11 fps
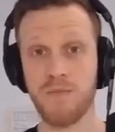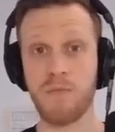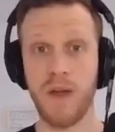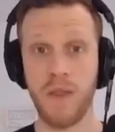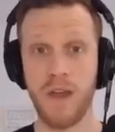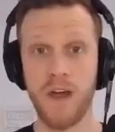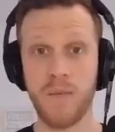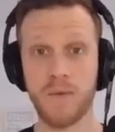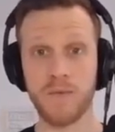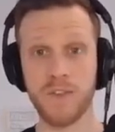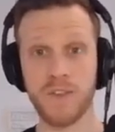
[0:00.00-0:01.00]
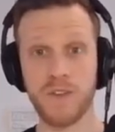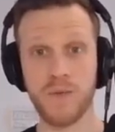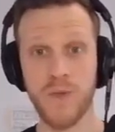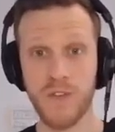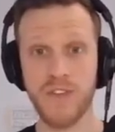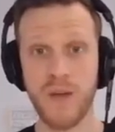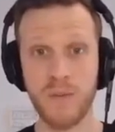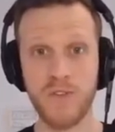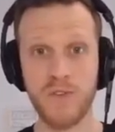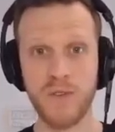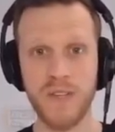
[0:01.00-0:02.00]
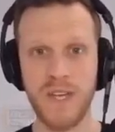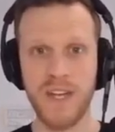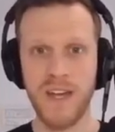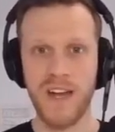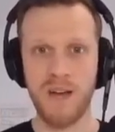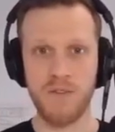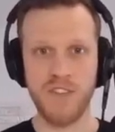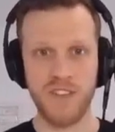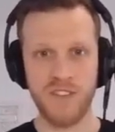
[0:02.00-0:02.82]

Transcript: by the help of the Reuse Helper tool, I will just